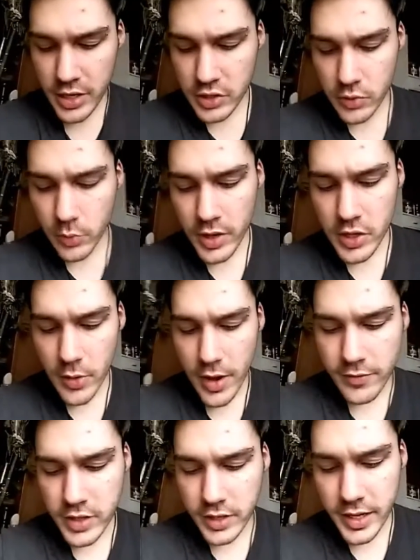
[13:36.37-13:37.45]
to what you
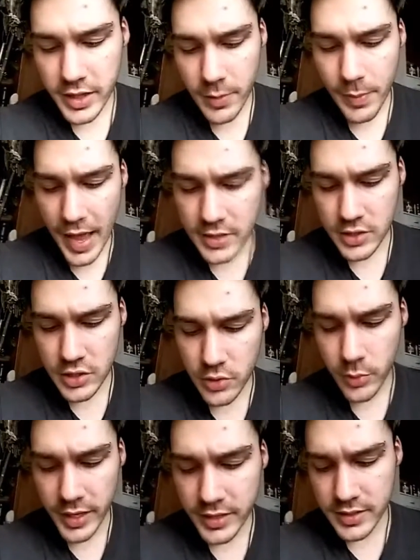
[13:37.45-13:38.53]
have done in the past 2
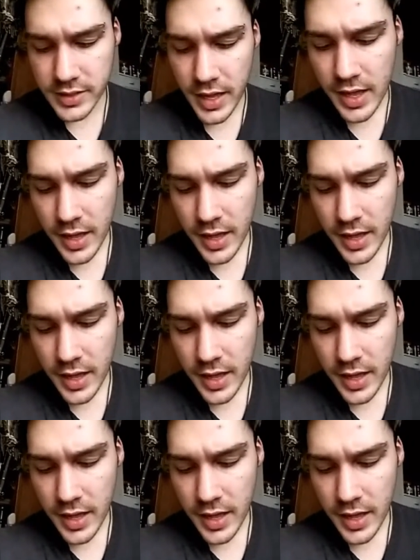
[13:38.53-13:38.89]
weeks,